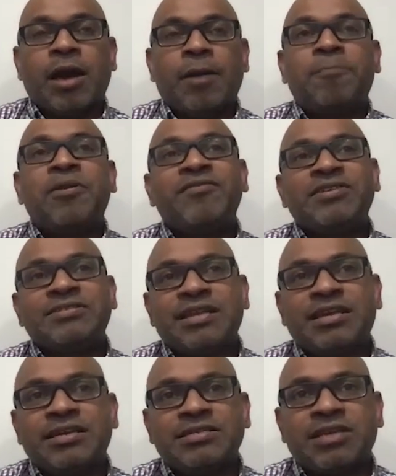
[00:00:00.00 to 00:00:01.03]

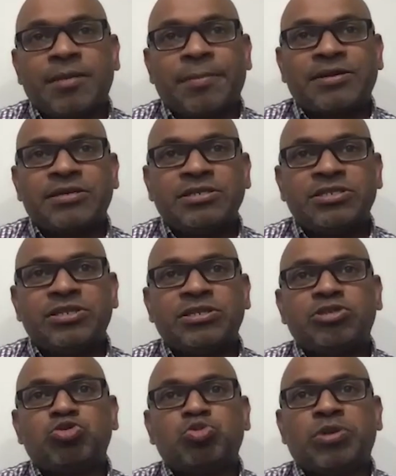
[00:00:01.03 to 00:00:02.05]
Previously, general
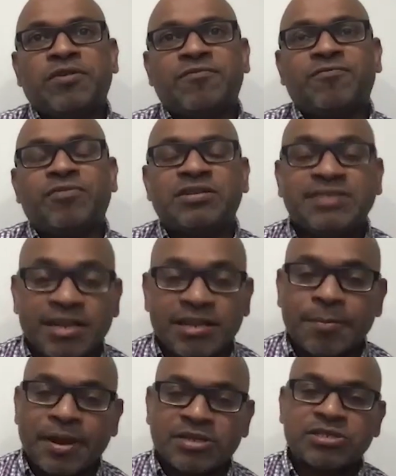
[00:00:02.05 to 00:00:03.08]
practitioners would have sent the
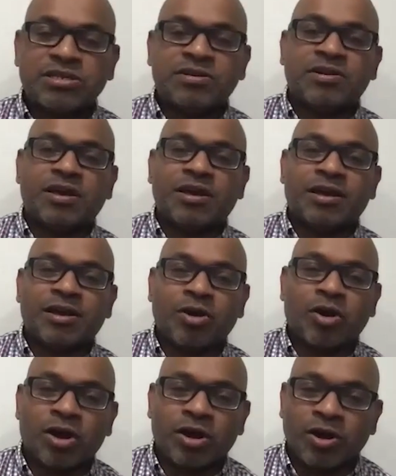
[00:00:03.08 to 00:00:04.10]
patient
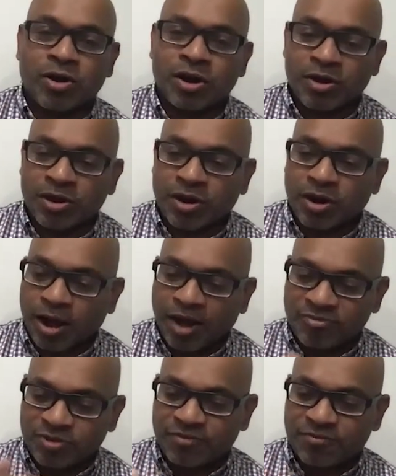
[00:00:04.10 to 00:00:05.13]
or
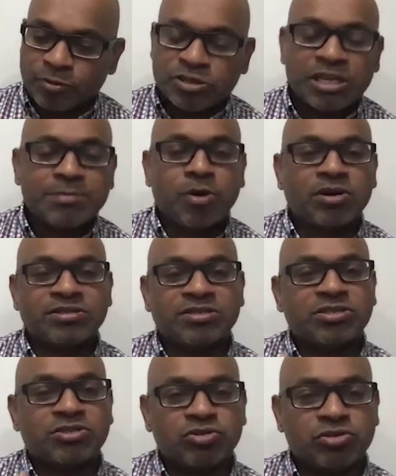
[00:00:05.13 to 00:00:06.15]
after a few tick
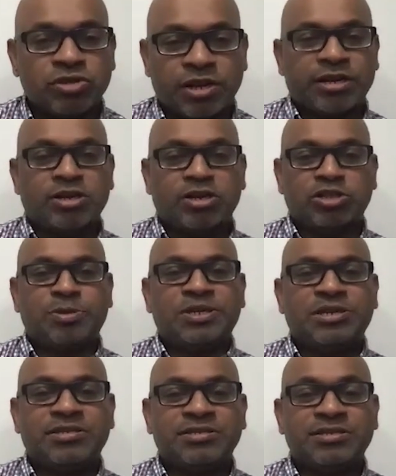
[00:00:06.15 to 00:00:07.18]
boxes directly to a
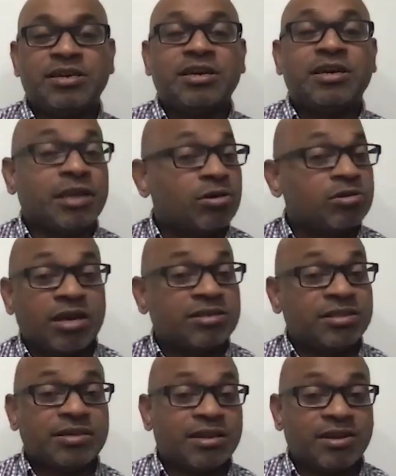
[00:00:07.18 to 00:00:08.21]
specialist. Now they are
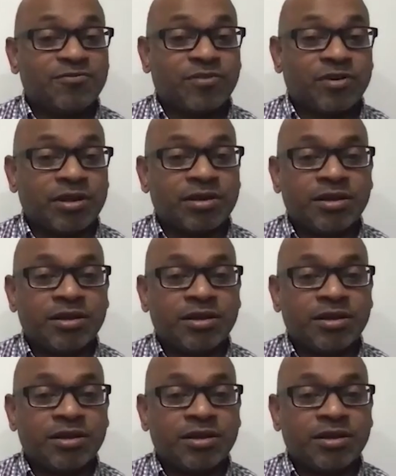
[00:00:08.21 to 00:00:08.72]
thinking differently.